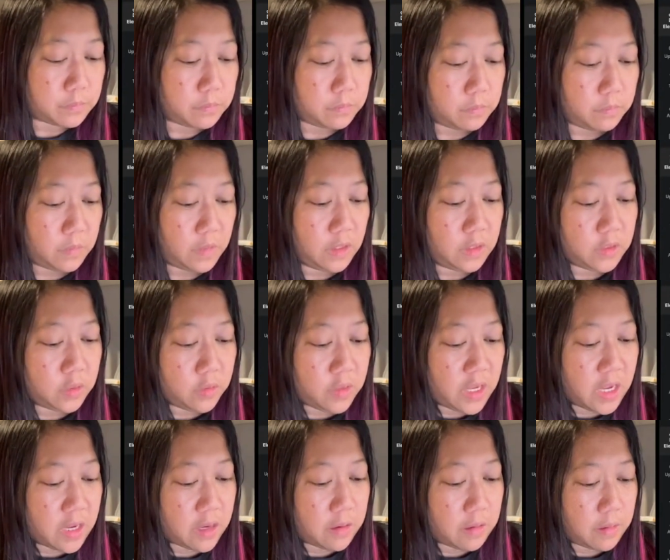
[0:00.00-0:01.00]
so
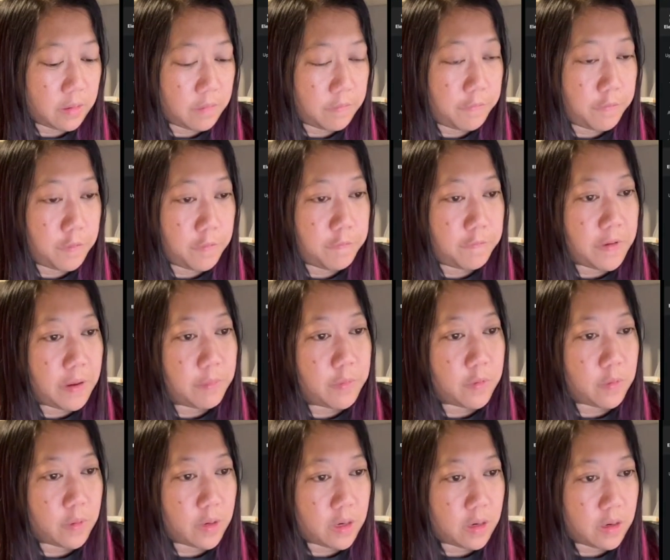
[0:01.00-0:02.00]
like for
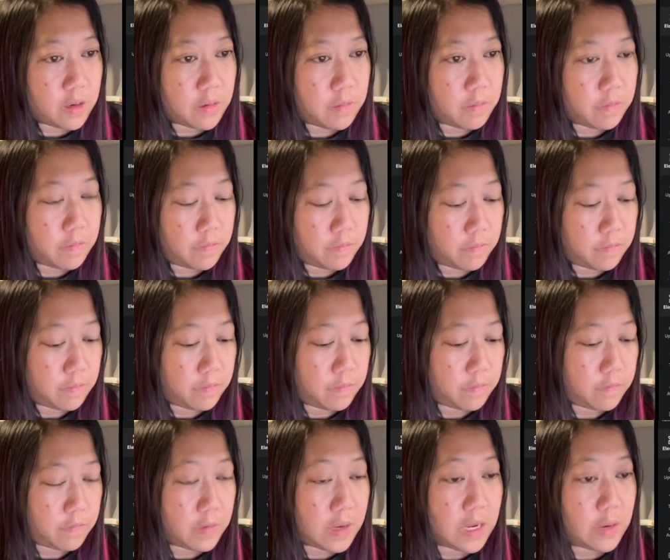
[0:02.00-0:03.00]
February,
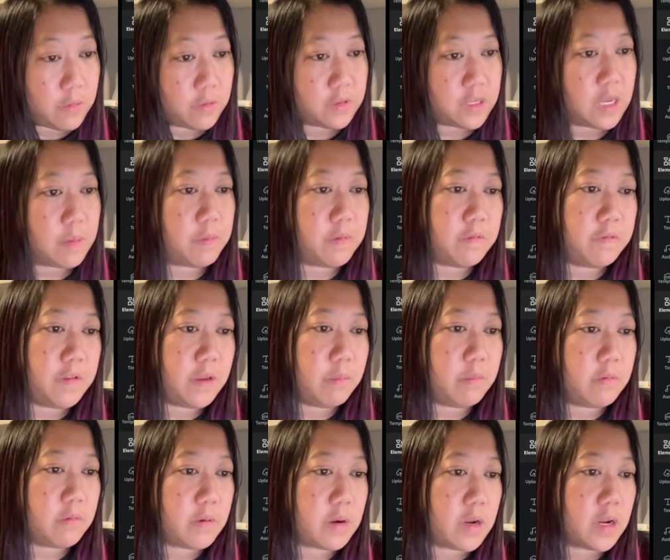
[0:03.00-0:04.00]
I will type in
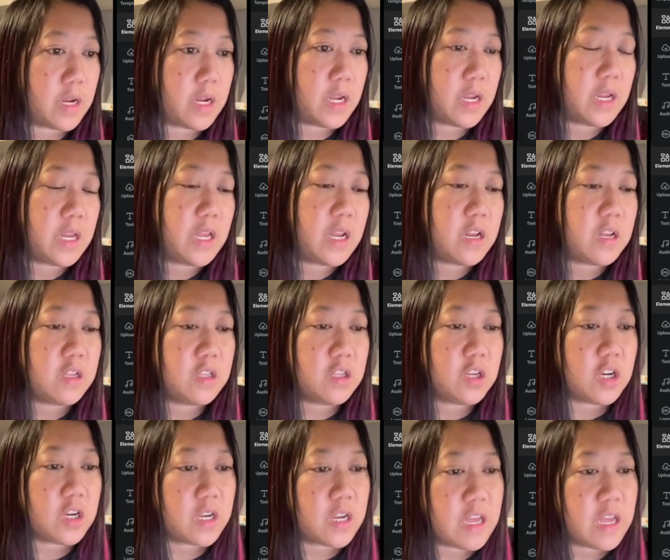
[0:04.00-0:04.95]
February and I'll look.